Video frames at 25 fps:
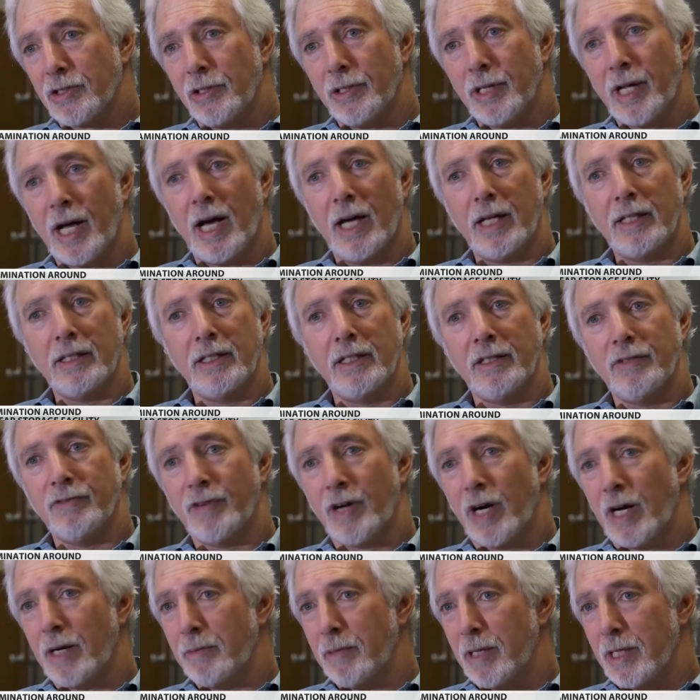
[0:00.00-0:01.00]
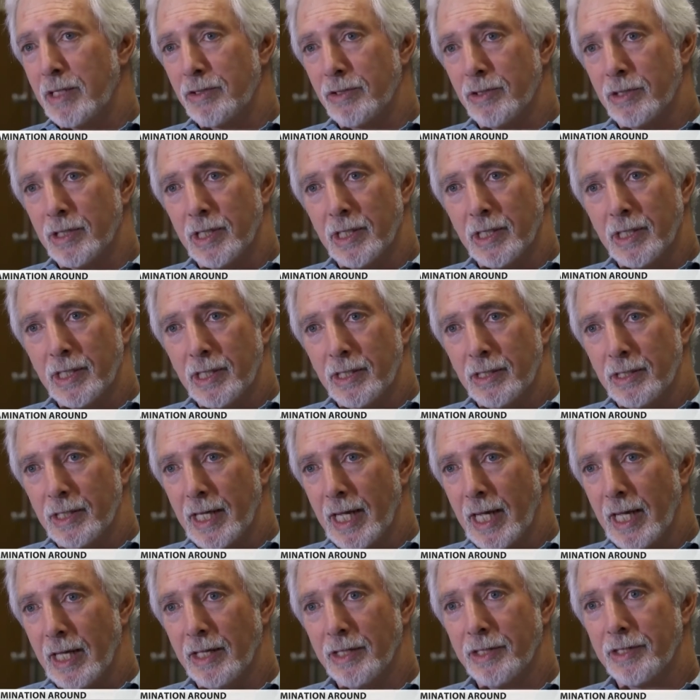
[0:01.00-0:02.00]
are not an environmental or
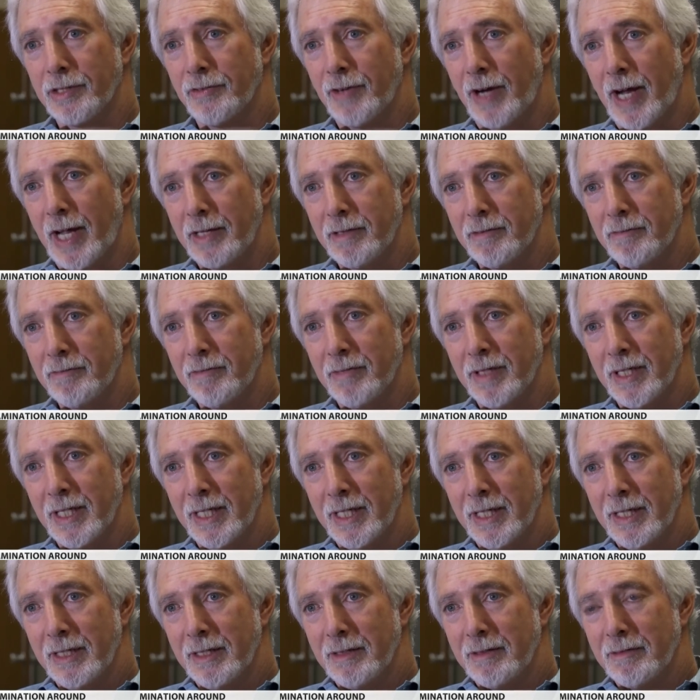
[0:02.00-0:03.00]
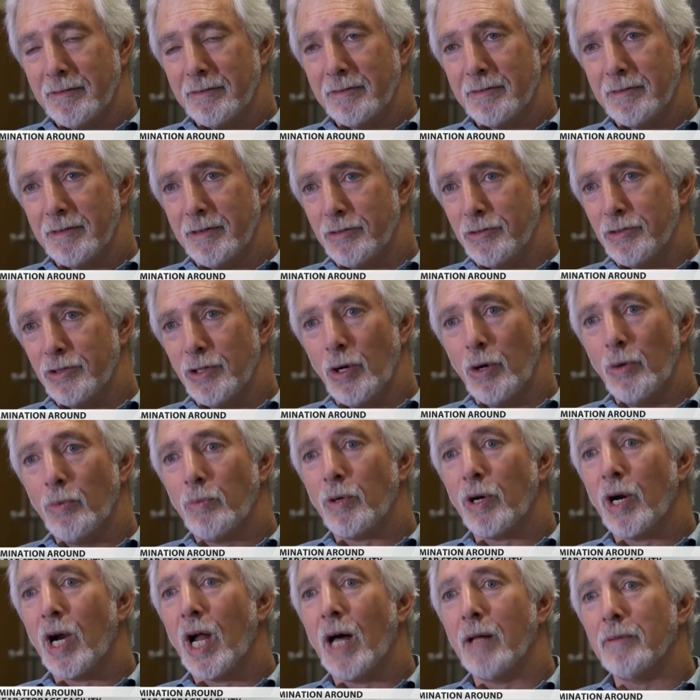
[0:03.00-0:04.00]
health threat. There's no
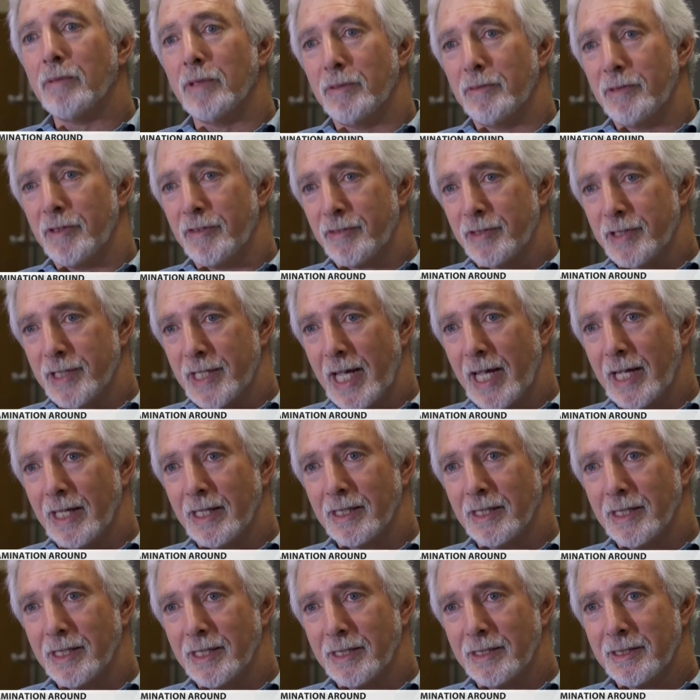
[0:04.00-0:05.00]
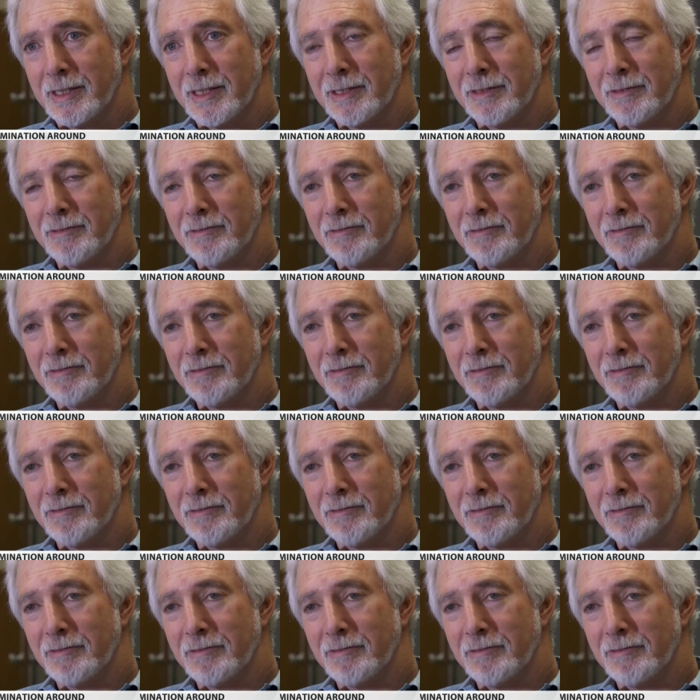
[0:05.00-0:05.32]
problem if a tank leaked